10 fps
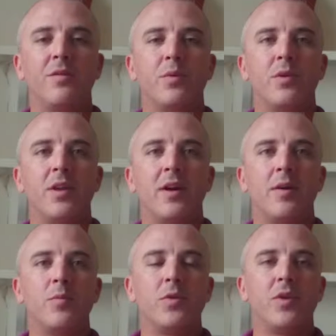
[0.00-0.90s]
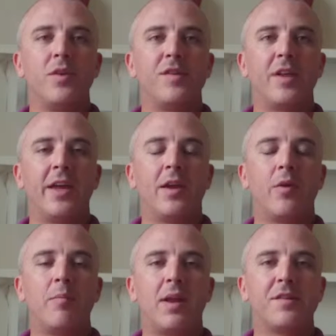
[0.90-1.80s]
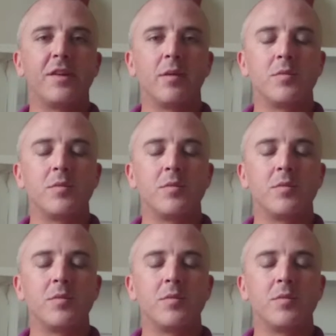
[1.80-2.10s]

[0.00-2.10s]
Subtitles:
we'll use a grip blasting